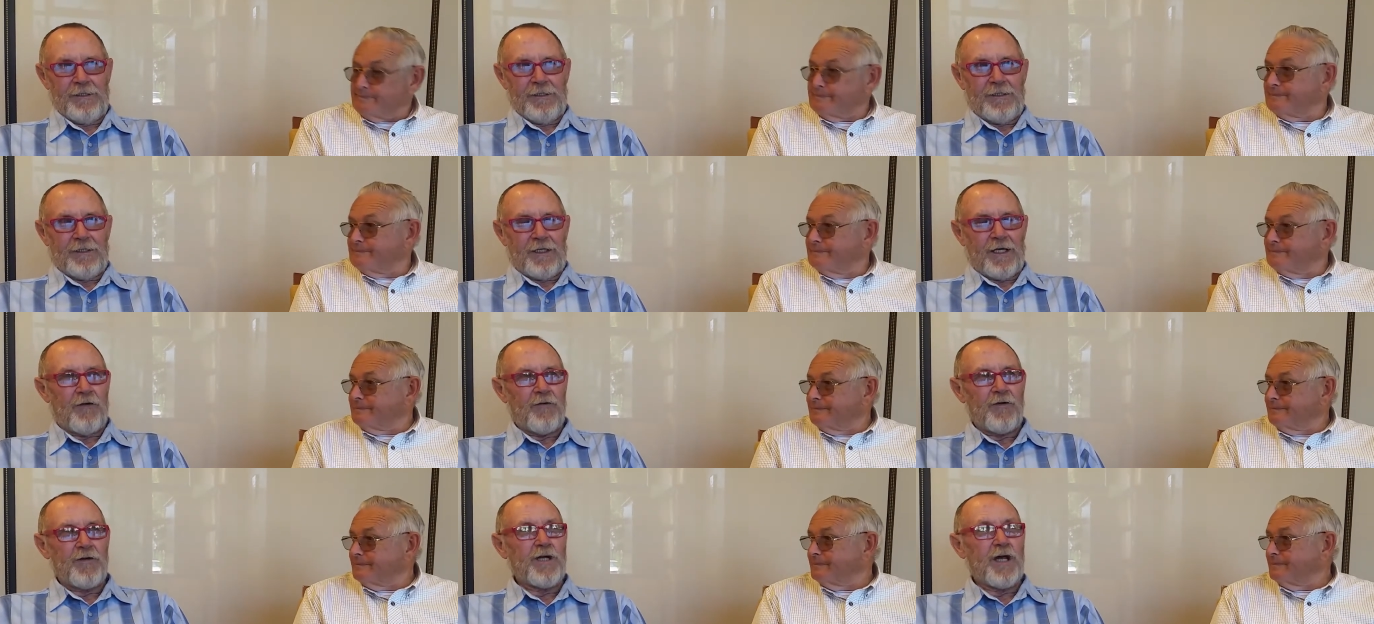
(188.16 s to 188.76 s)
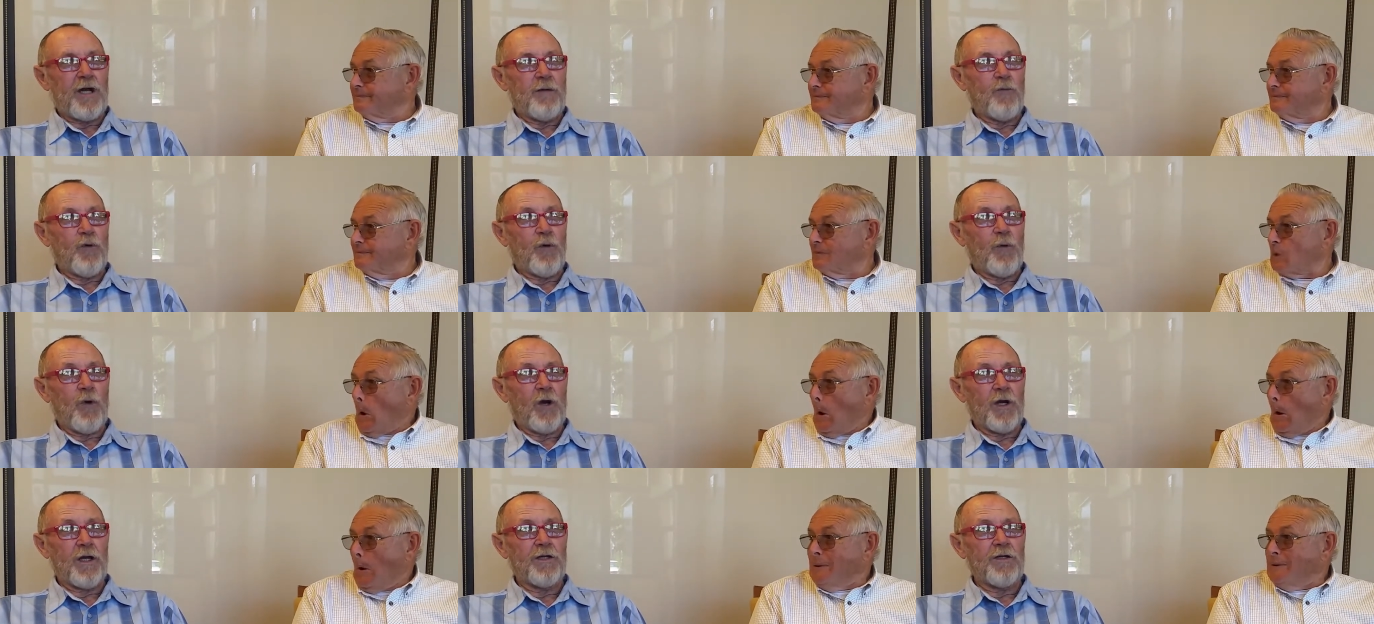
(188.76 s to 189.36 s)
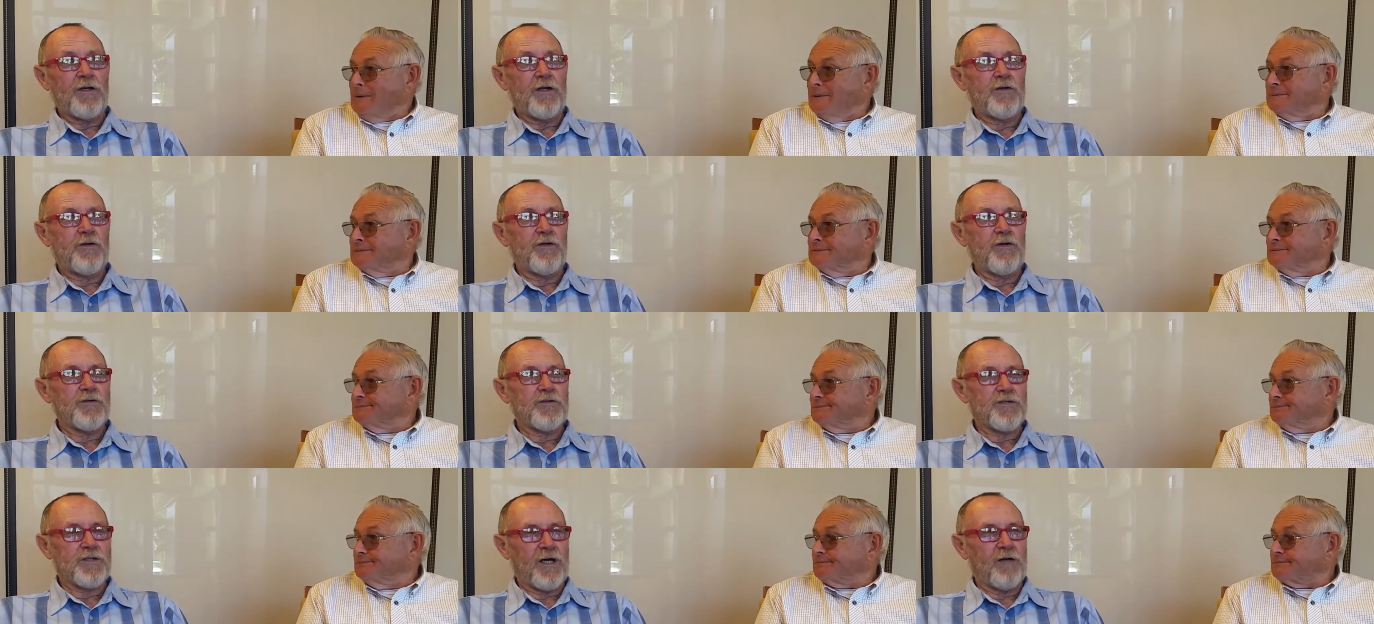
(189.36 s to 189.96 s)
Speaker 1: and every time we wanted to
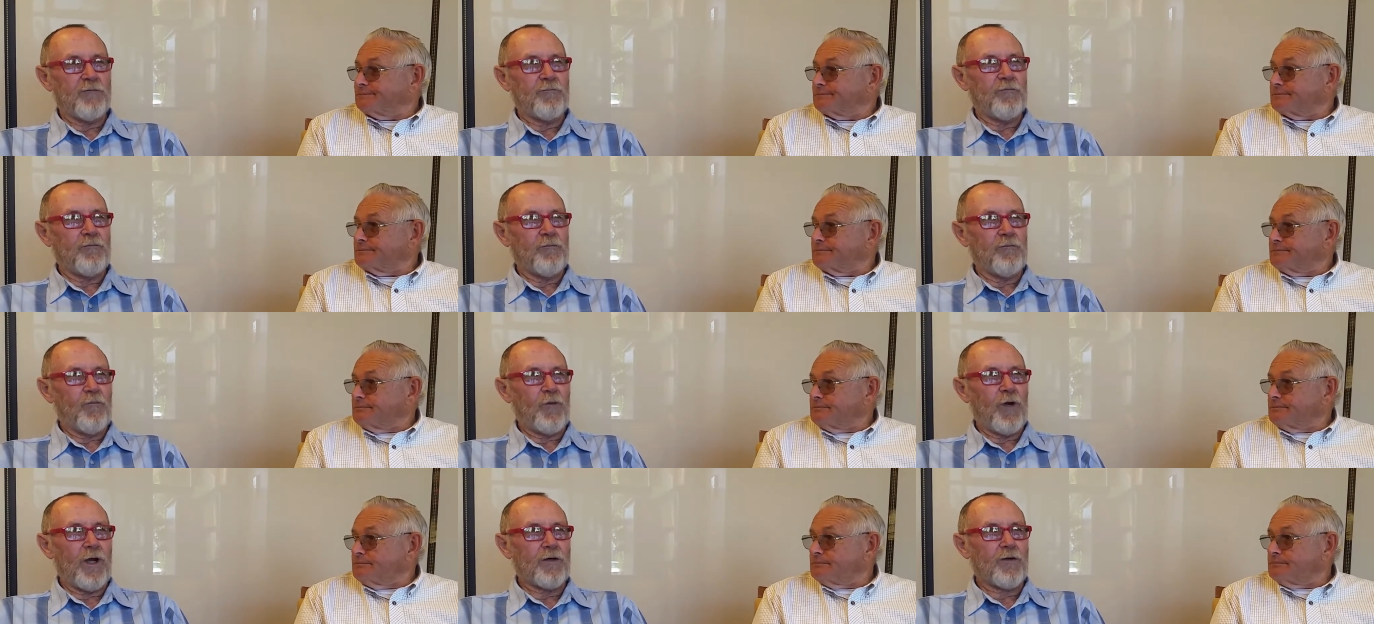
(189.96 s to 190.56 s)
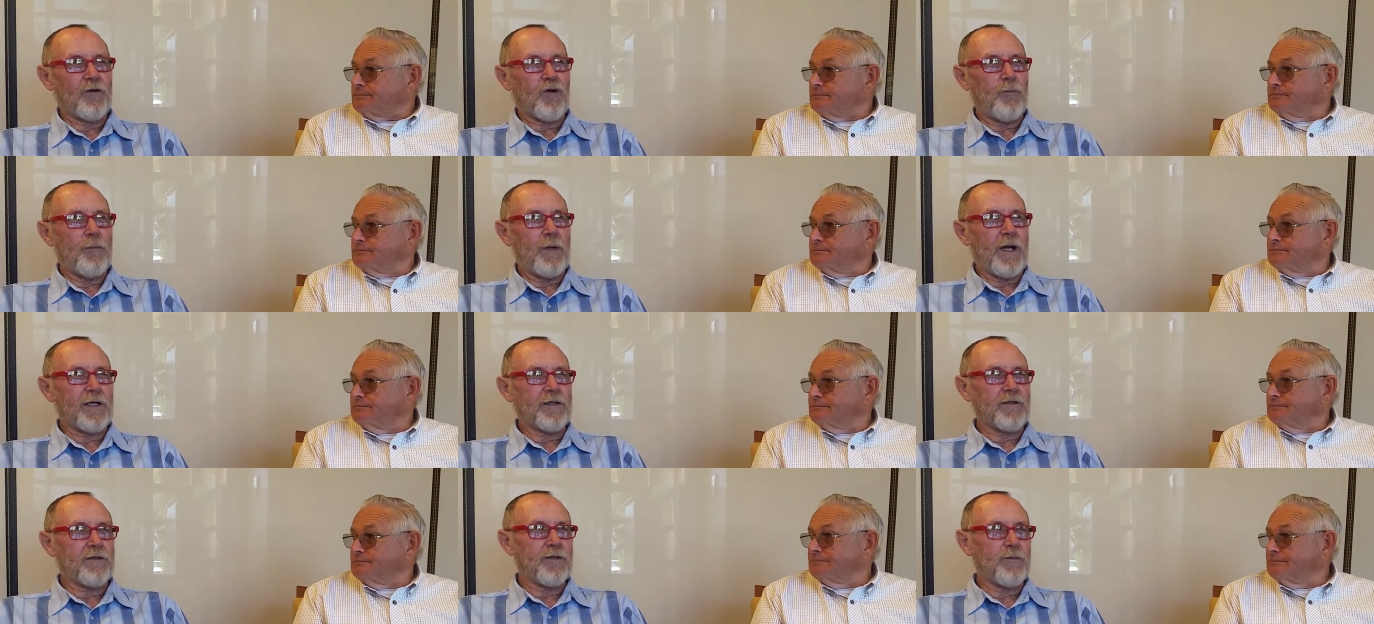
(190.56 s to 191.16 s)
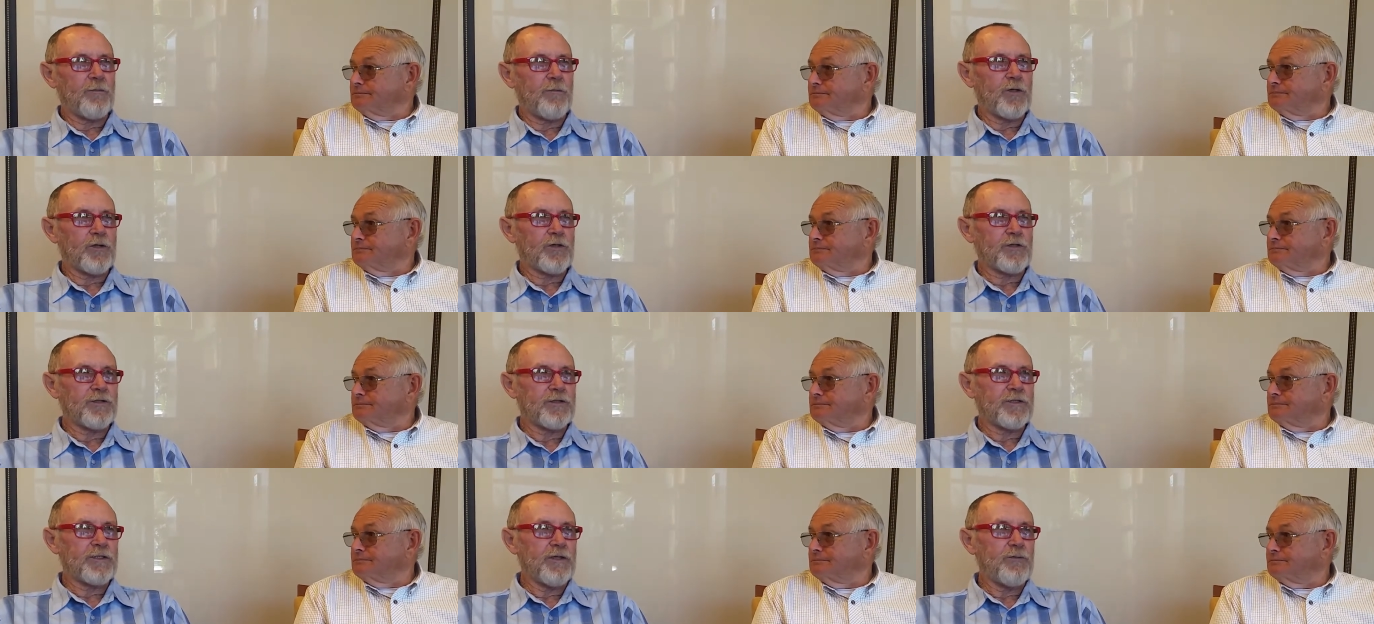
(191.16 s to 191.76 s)
do something, we had to go back to the
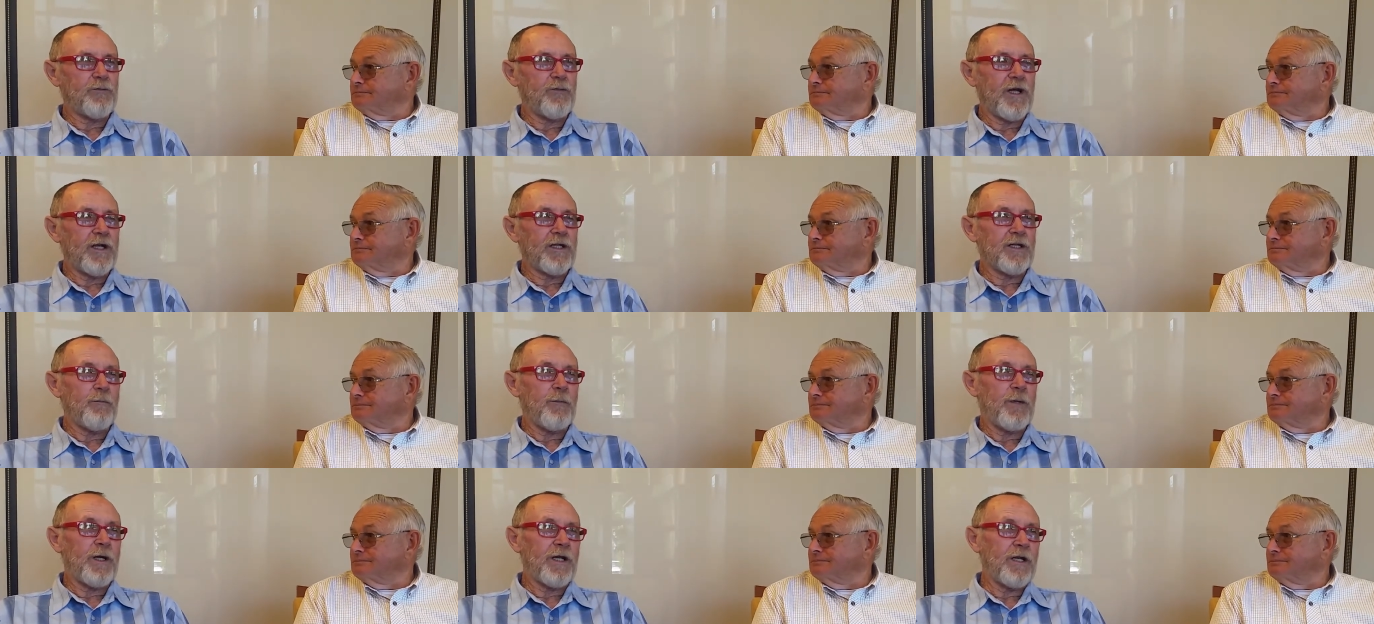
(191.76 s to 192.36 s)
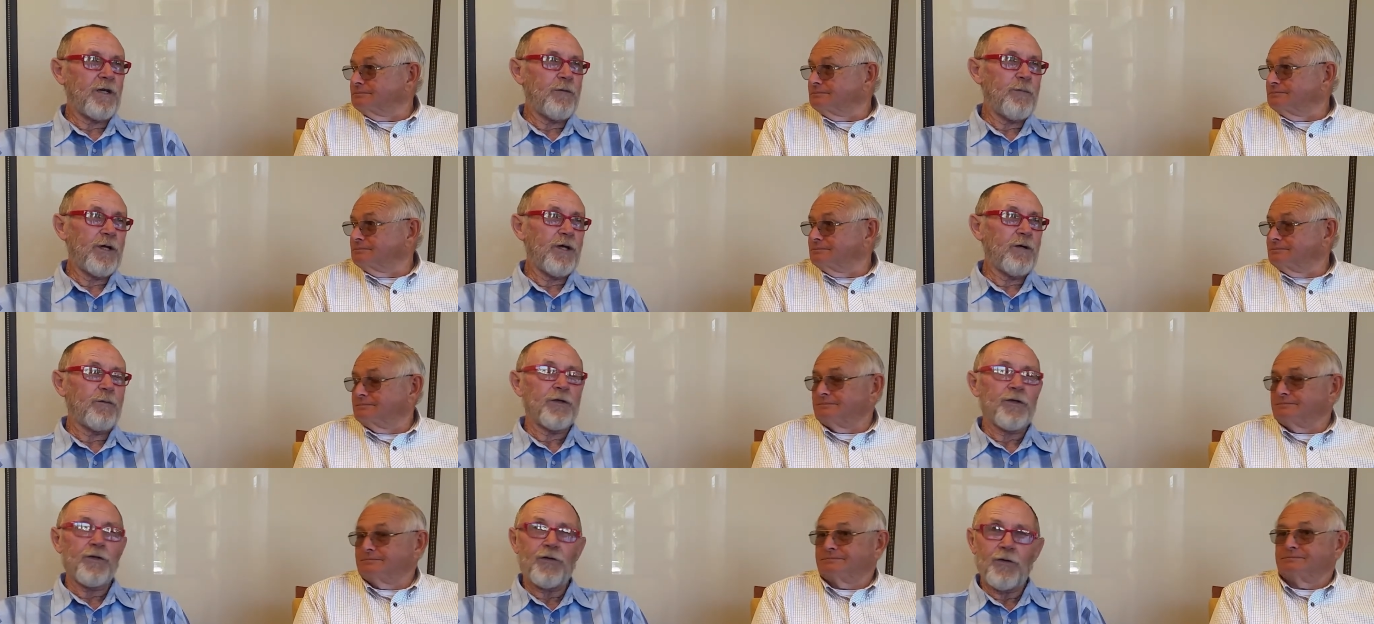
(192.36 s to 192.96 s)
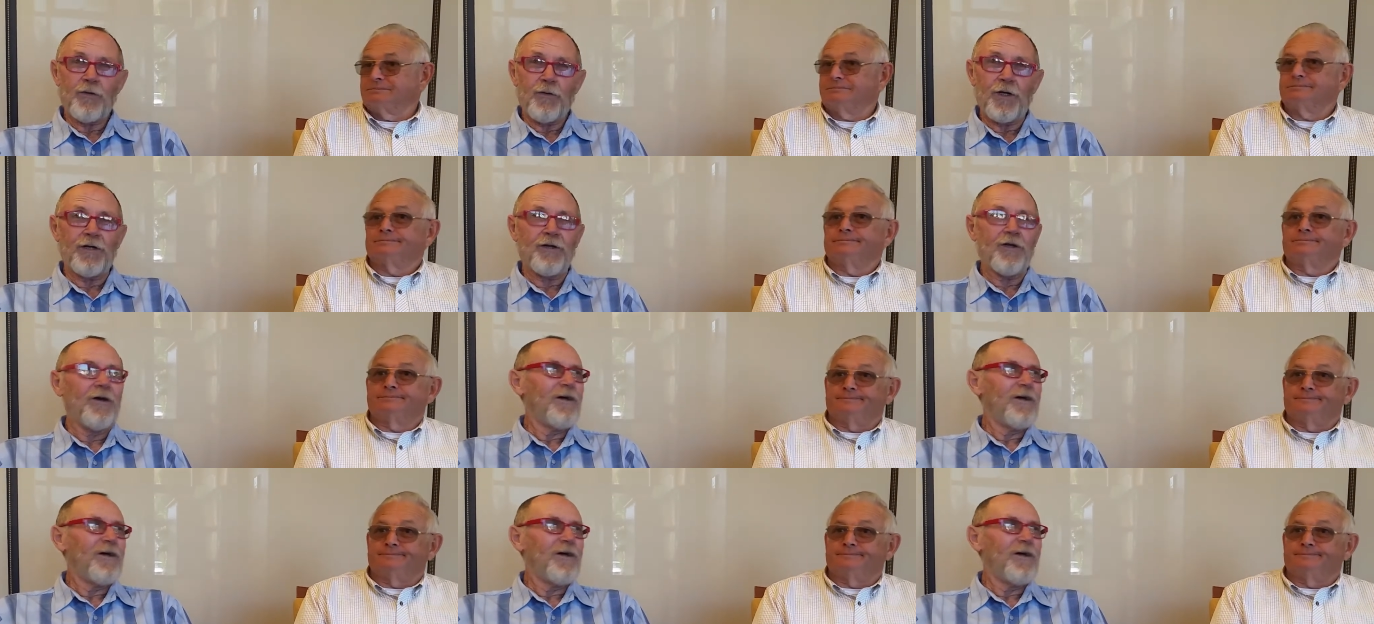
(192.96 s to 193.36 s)
books and see if we had the money to be able to do it.